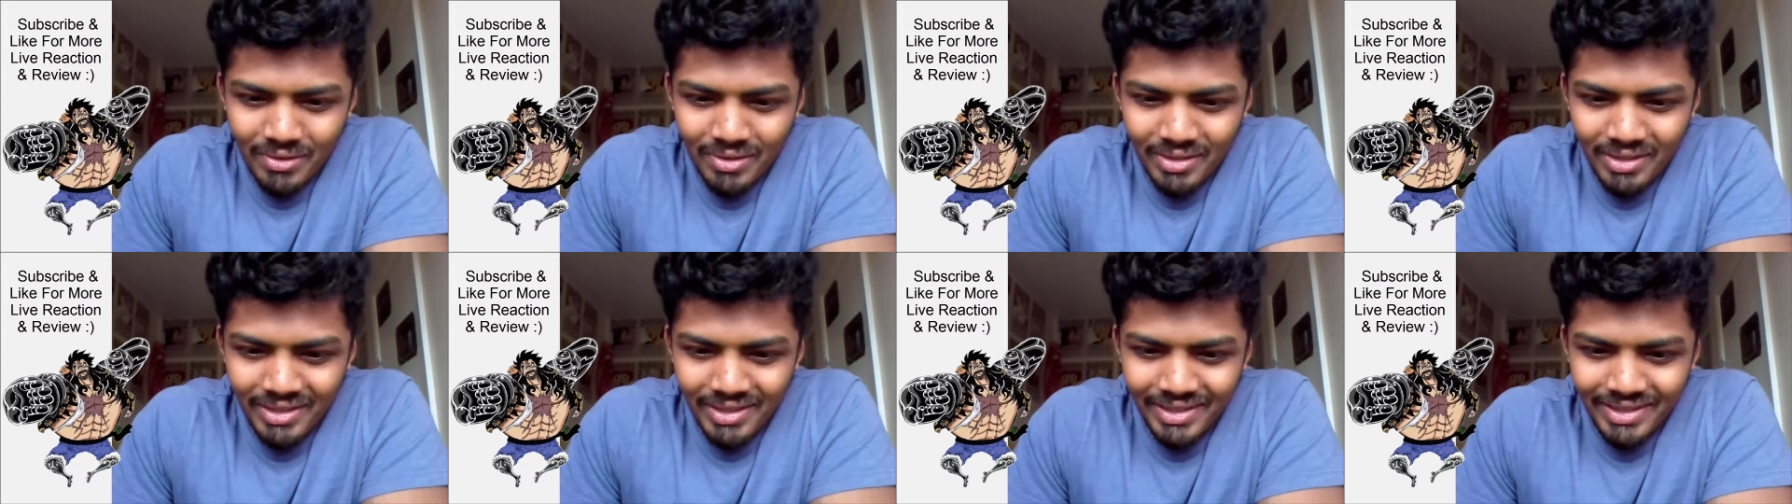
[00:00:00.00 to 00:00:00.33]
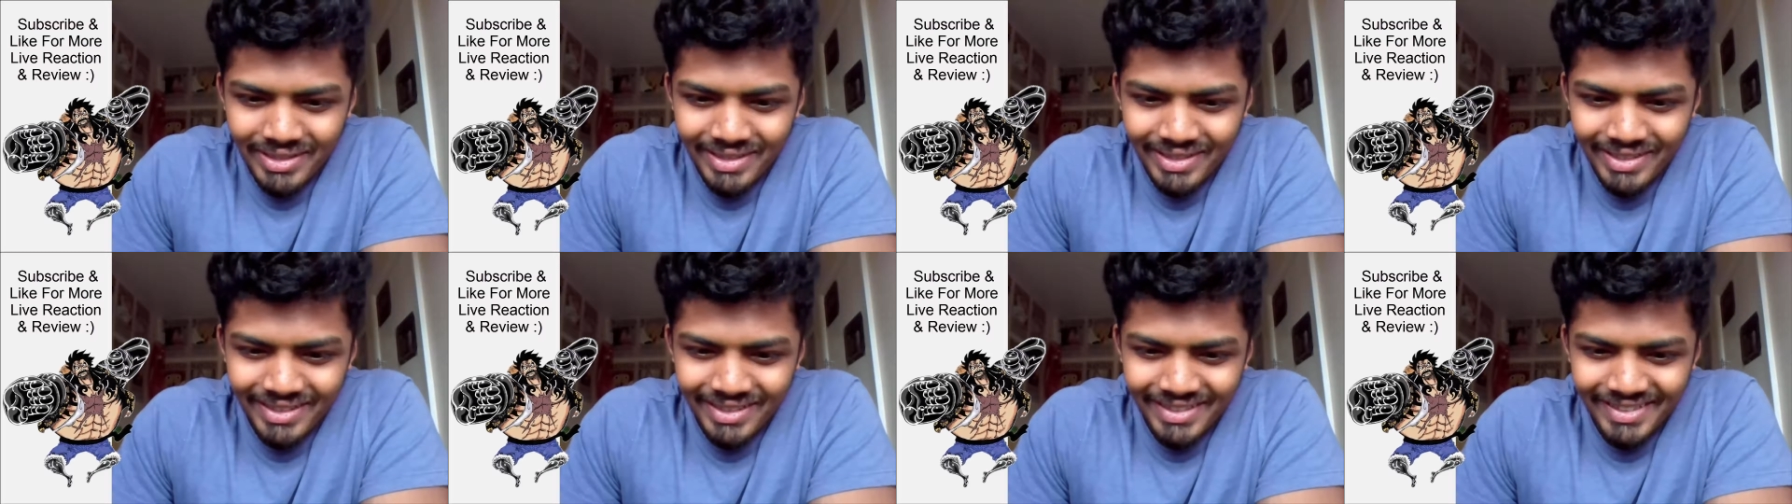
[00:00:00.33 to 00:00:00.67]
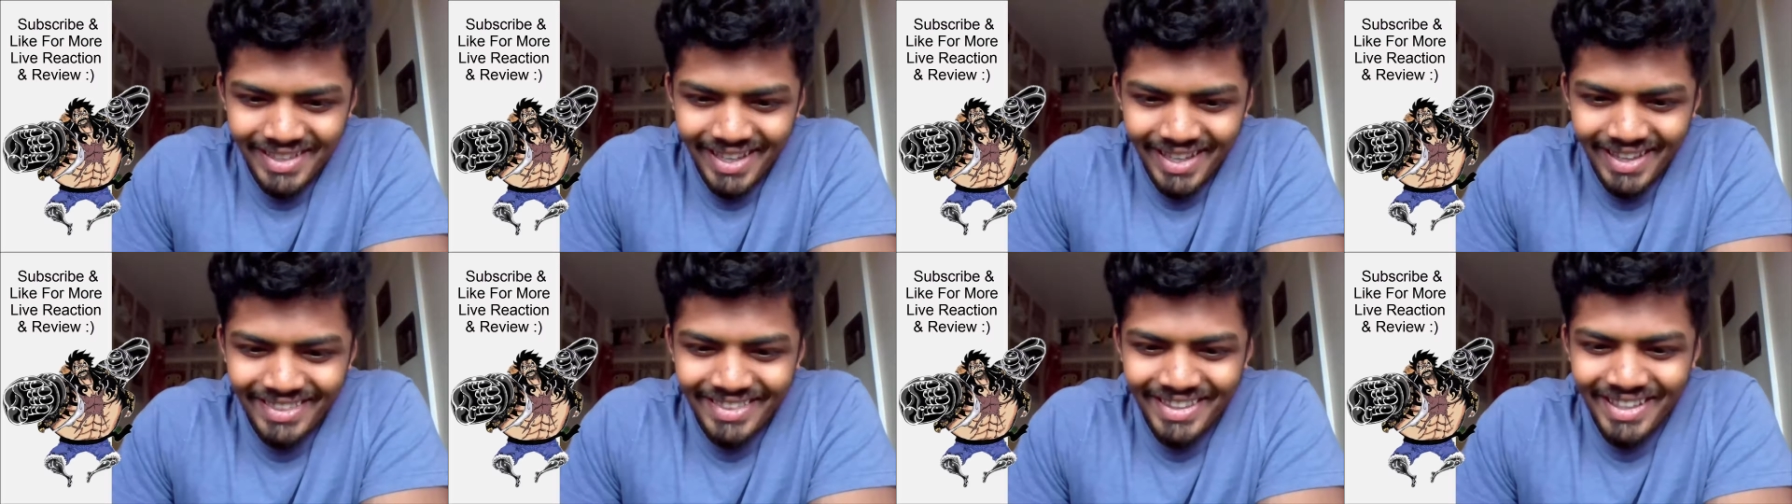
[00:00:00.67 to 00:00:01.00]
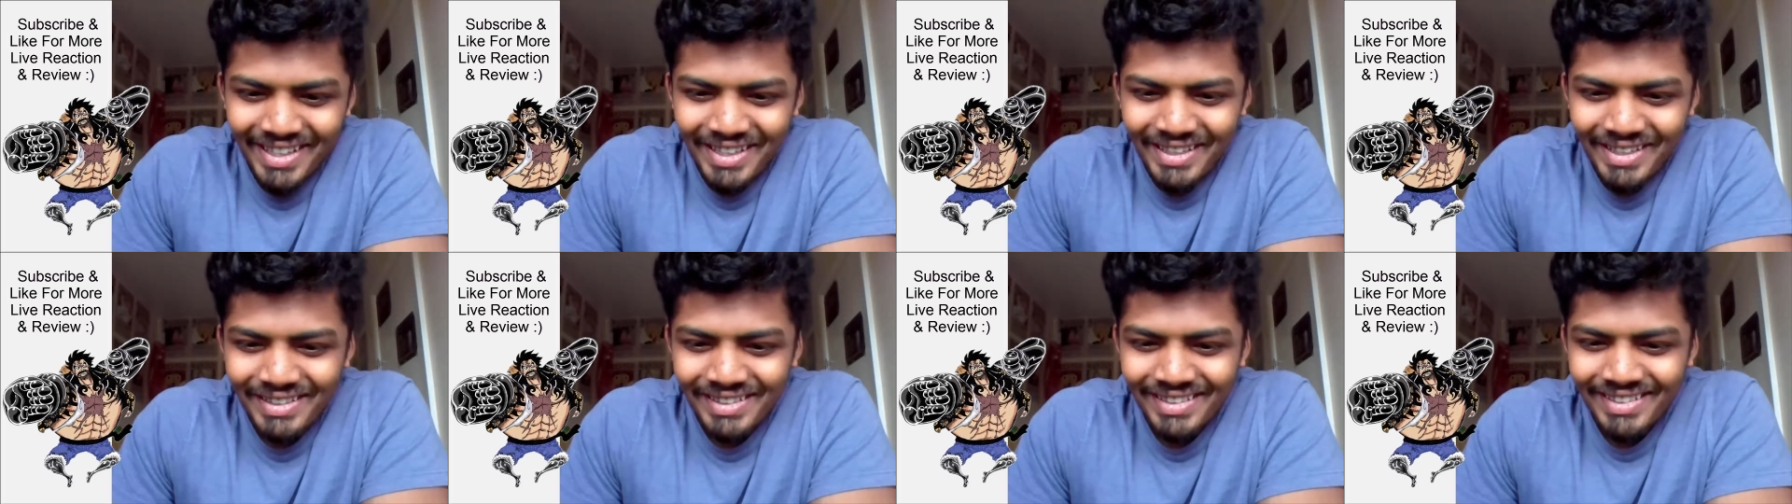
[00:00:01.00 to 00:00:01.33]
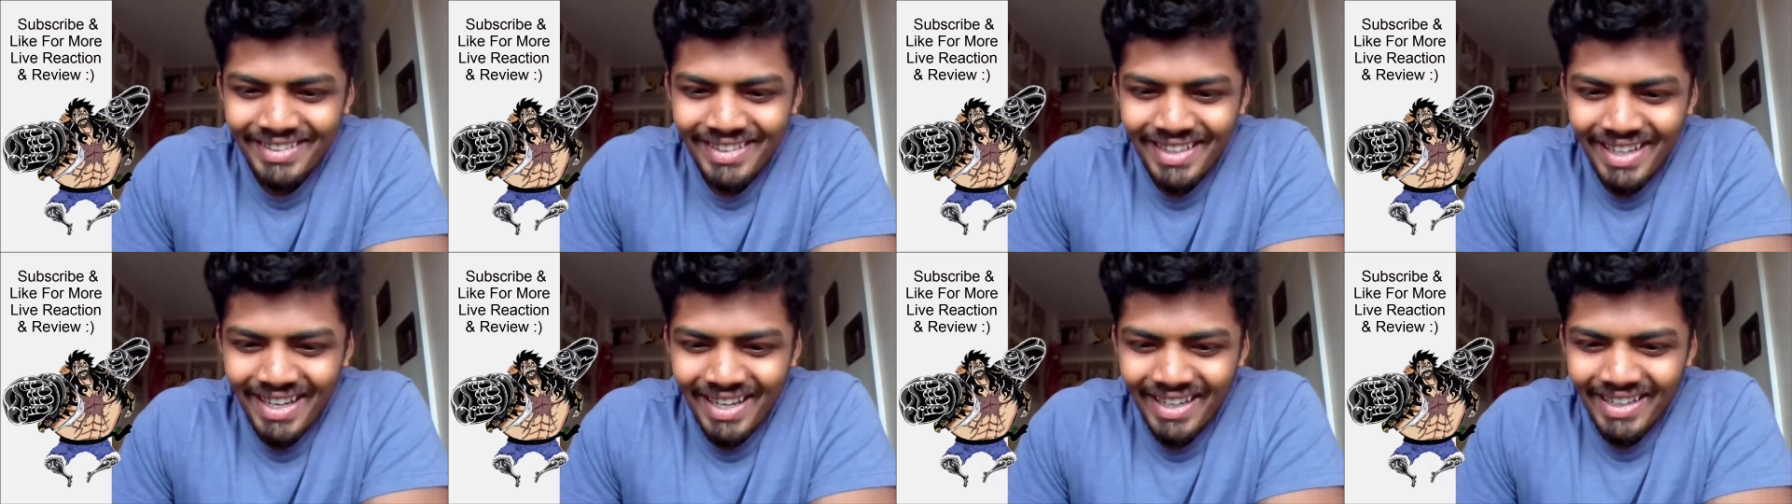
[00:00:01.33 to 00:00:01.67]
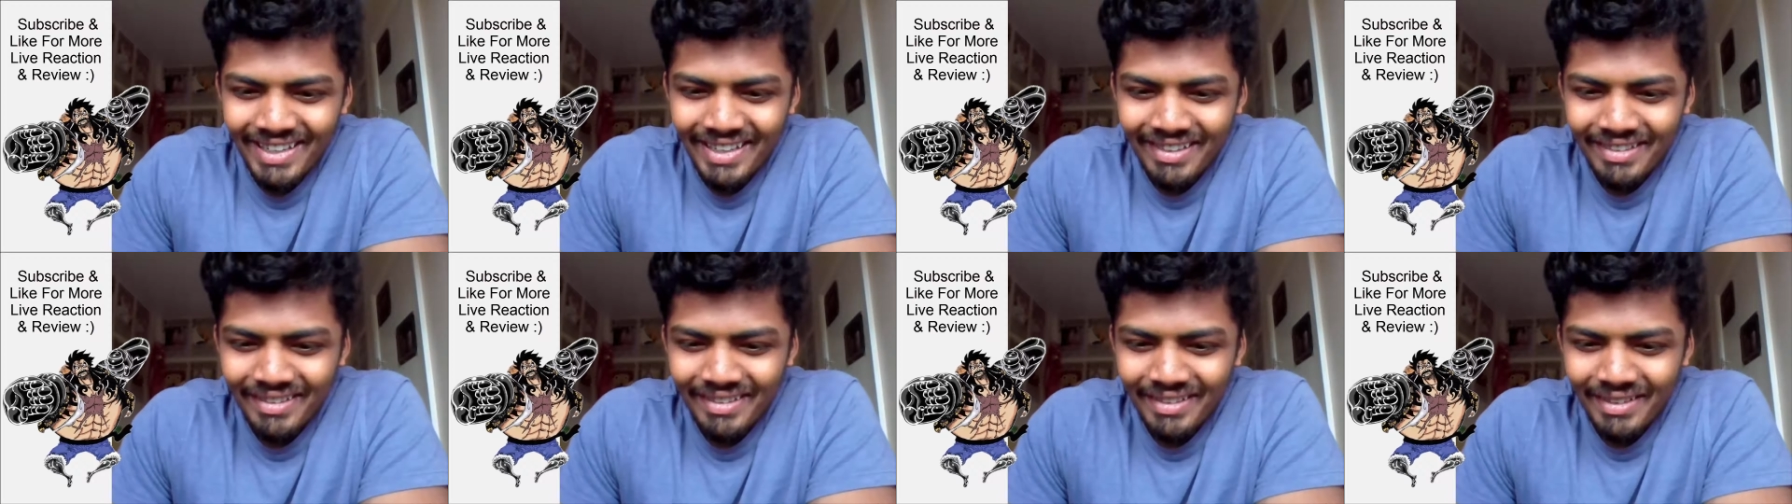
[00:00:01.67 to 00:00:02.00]
uh, nothing. Uh,
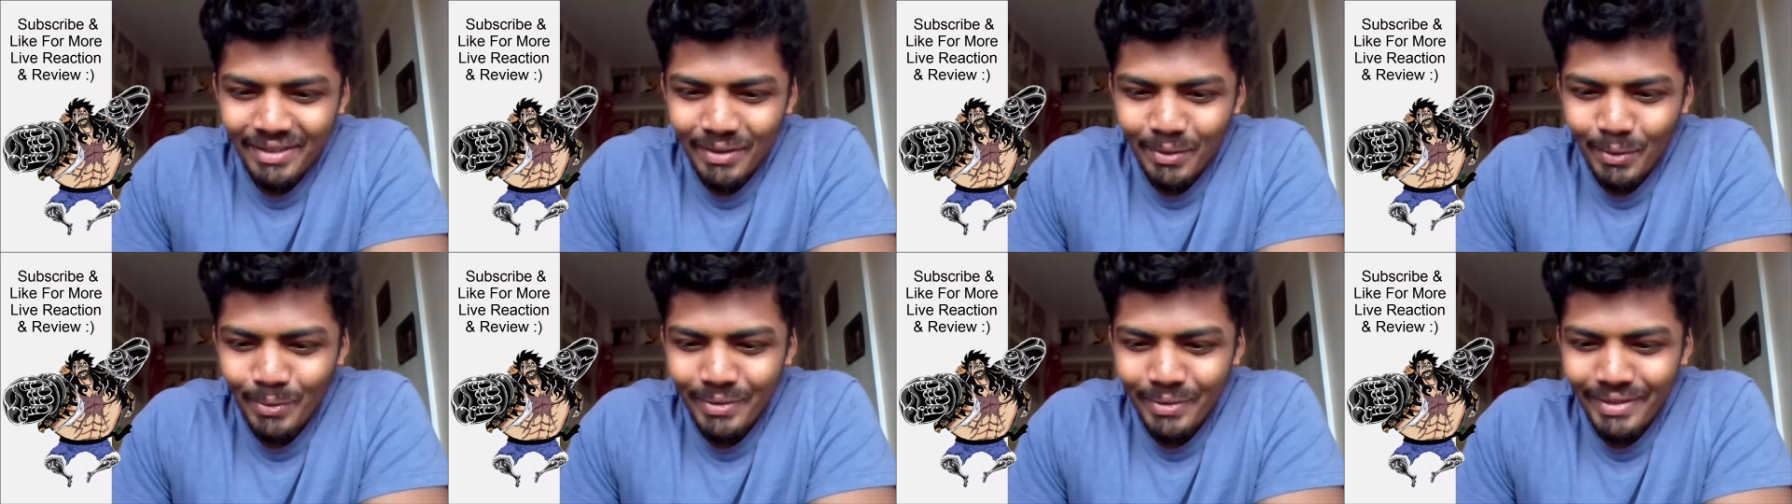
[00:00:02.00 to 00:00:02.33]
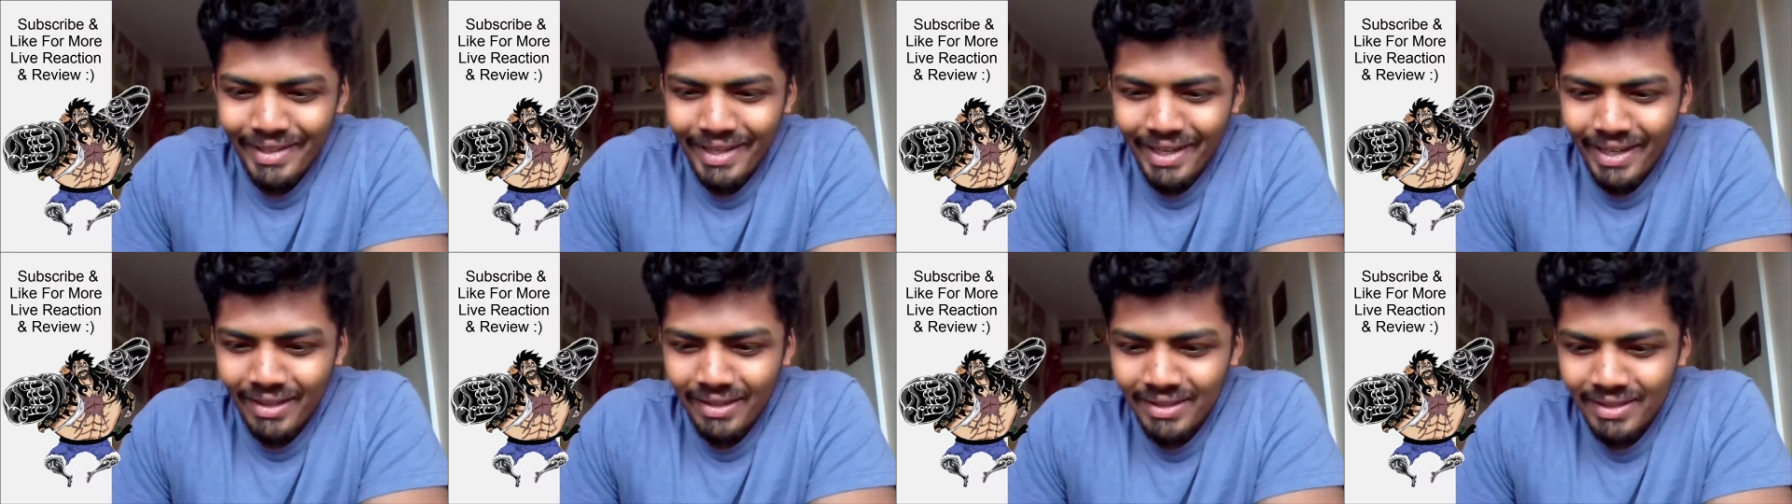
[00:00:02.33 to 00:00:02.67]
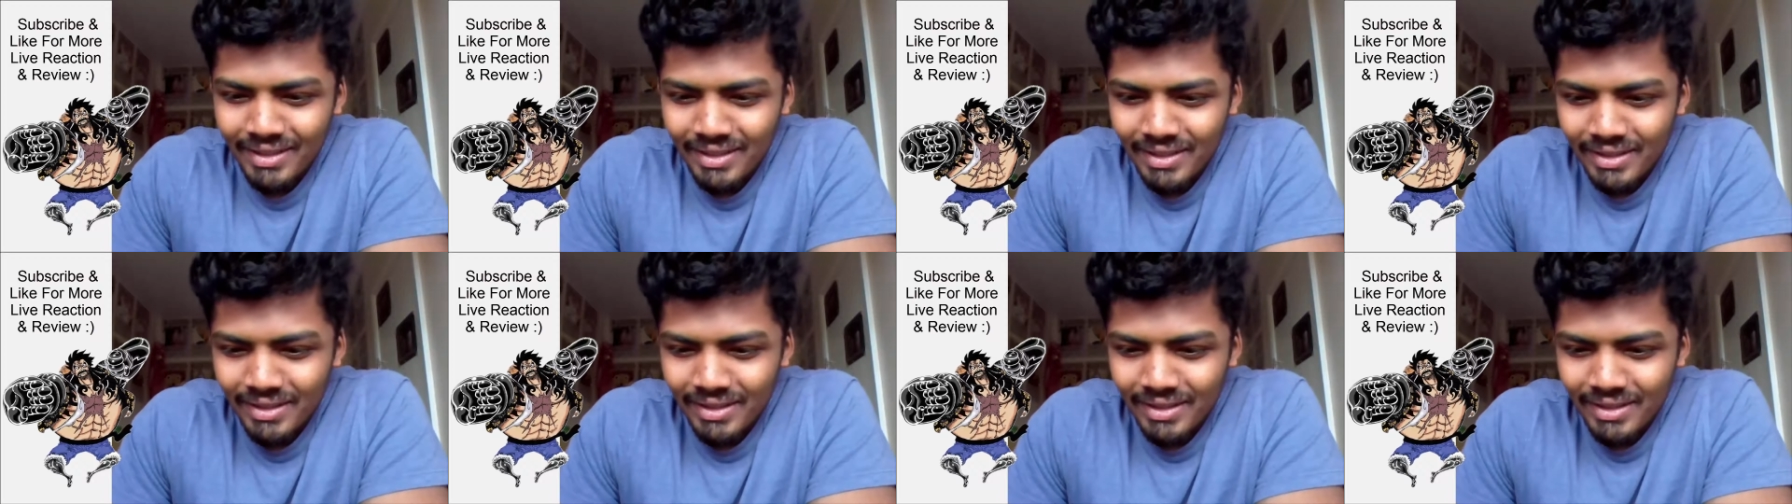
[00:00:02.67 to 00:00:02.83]
I. Oh, yeah